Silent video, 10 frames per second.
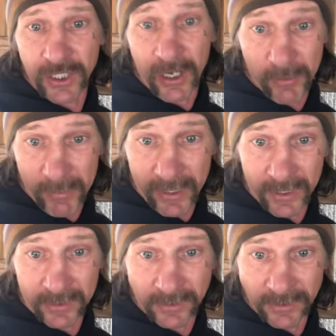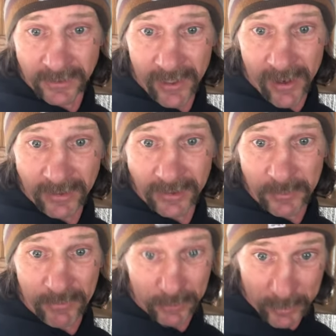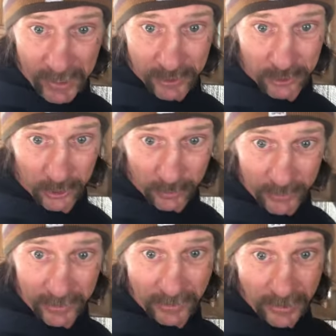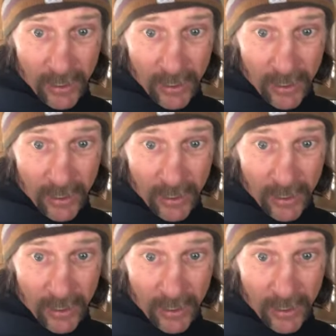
I'm making my first batch of syrup with it.